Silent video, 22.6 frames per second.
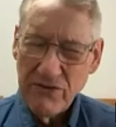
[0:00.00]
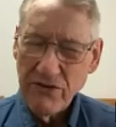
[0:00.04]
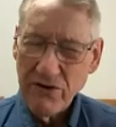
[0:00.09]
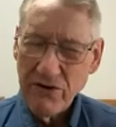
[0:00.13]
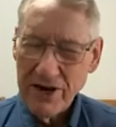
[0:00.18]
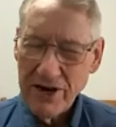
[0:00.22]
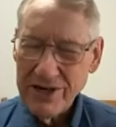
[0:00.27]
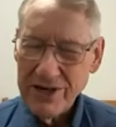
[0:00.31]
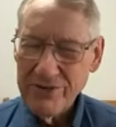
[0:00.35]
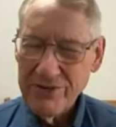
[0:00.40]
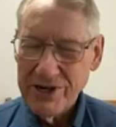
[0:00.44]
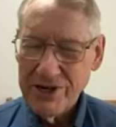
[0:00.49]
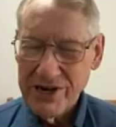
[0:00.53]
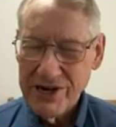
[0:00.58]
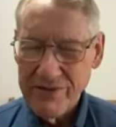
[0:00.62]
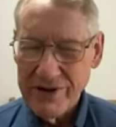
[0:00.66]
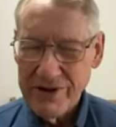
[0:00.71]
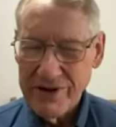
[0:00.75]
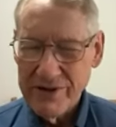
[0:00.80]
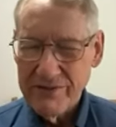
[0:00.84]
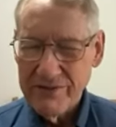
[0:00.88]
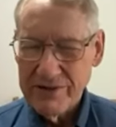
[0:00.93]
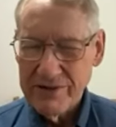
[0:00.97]
far into it
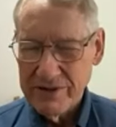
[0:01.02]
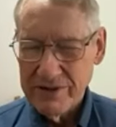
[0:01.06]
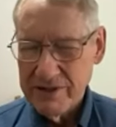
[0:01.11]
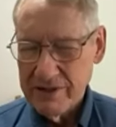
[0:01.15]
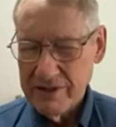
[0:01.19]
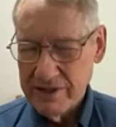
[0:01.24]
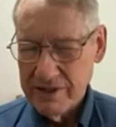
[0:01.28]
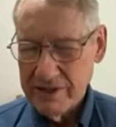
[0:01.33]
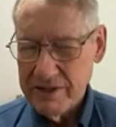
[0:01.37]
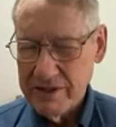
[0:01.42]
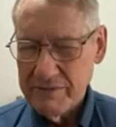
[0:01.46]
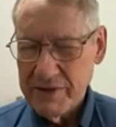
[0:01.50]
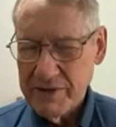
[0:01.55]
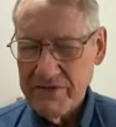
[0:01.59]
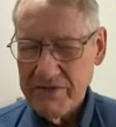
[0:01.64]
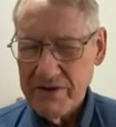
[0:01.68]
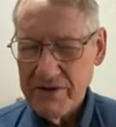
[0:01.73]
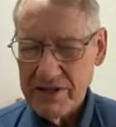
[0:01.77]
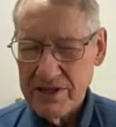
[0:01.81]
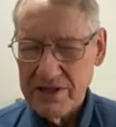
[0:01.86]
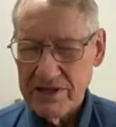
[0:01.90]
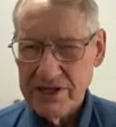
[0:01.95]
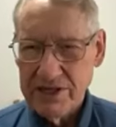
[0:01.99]
anyway, when into my
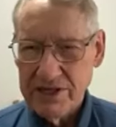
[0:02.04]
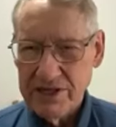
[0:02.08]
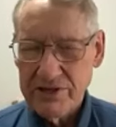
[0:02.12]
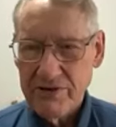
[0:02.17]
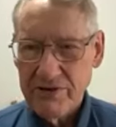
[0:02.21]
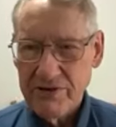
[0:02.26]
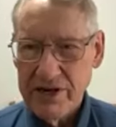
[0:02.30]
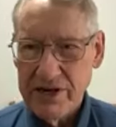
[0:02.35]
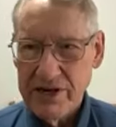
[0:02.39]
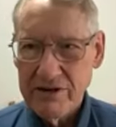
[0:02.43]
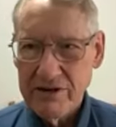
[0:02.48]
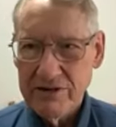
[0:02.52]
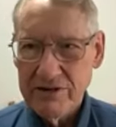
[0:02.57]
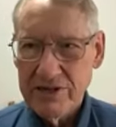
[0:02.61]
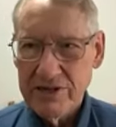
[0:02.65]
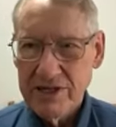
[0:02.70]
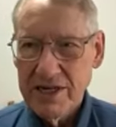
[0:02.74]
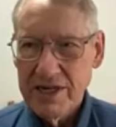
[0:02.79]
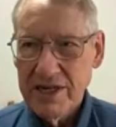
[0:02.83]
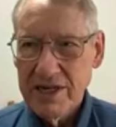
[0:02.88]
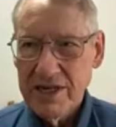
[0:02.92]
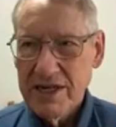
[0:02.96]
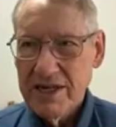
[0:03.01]
fifth and sixth grade years,
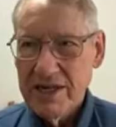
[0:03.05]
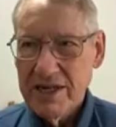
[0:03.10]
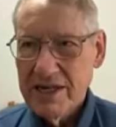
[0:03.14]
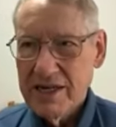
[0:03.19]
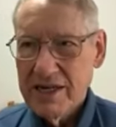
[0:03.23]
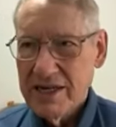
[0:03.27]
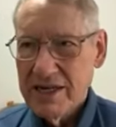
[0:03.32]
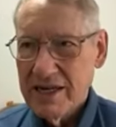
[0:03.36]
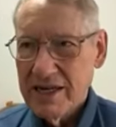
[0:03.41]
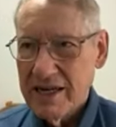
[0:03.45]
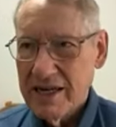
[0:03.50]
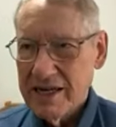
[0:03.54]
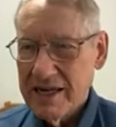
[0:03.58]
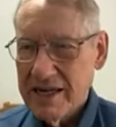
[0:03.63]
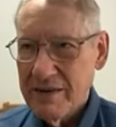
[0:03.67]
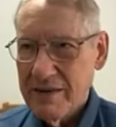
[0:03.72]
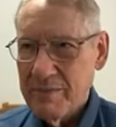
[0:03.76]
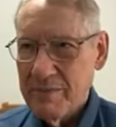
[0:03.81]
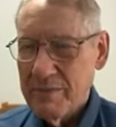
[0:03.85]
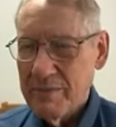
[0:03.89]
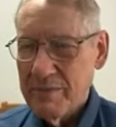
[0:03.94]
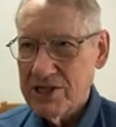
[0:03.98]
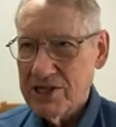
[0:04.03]
I
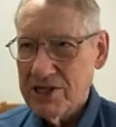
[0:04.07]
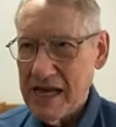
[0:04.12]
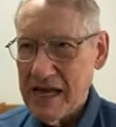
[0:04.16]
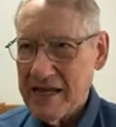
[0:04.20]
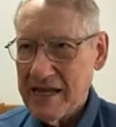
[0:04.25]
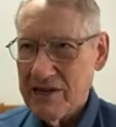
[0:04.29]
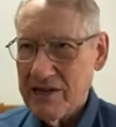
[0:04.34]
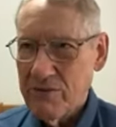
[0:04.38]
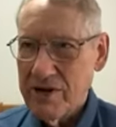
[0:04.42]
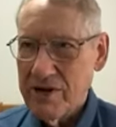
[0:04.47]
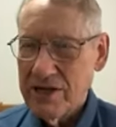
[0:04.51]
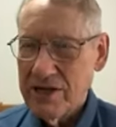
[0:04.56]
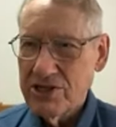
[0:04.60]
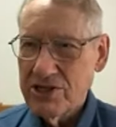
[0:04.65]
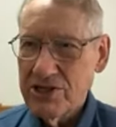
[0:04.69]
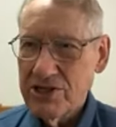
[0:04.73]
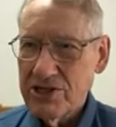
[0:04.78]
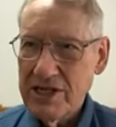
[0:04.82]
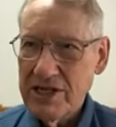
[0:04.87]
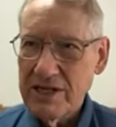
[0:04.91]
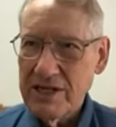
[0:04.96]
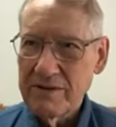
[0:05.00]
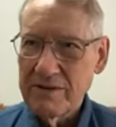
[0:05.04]
can't remember exactly when
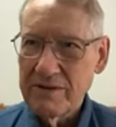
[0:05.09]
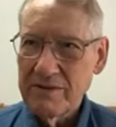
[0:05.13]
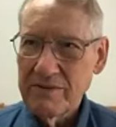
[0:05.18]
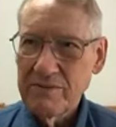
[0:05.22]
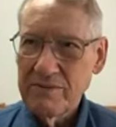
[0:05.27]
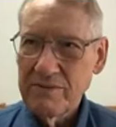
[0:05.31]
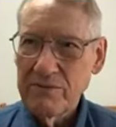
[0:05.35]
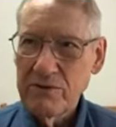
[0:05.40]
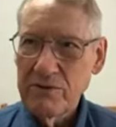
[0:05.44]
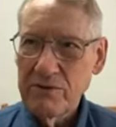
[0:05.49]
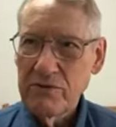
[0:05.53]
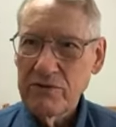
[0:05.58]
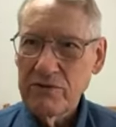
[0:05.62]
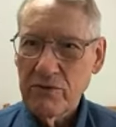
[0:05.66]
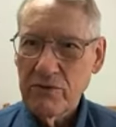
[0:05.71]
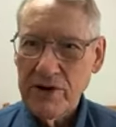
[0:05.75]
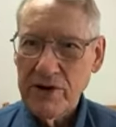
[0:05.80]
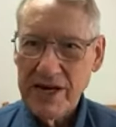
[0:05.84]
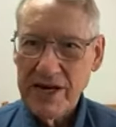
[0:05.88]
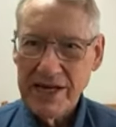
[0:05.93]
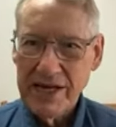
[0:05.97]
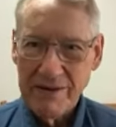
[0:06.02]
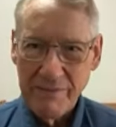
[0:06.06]
she moved
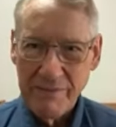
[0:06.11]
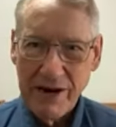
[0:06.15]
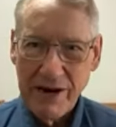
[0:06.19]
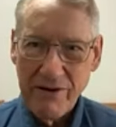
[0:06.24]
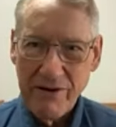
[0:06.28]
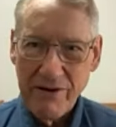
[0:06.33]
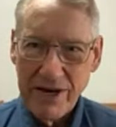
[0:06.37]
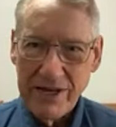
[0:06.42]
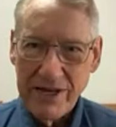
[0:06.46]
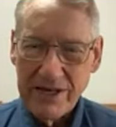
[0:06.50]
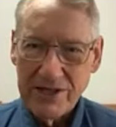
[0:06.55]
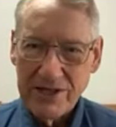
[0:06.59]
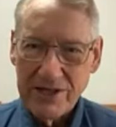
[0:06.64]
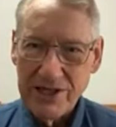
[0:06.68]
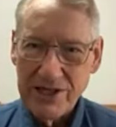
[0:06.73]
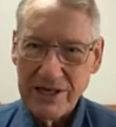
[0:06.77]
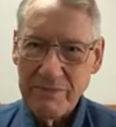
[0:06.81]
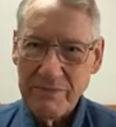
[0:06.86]
away to get married. She